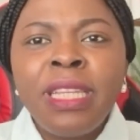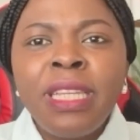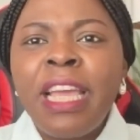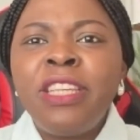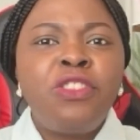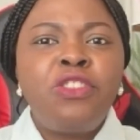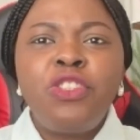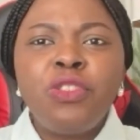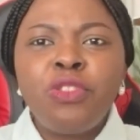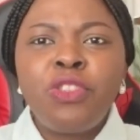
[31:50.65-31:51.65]

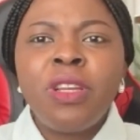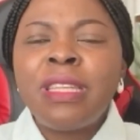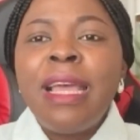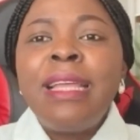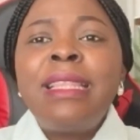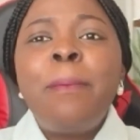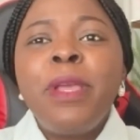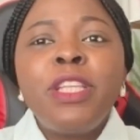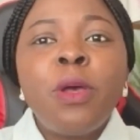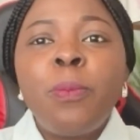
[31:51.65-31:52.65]
institutions that
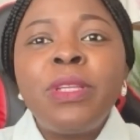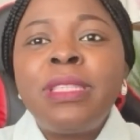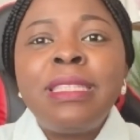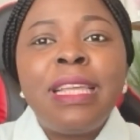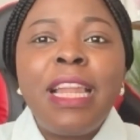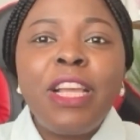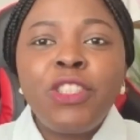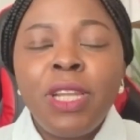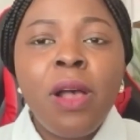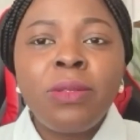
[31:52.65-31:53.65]
meet up with
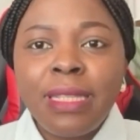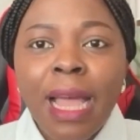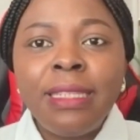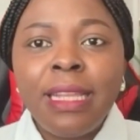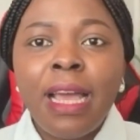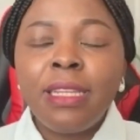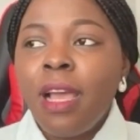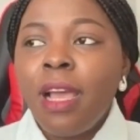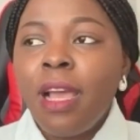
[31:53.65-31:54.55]
international standard.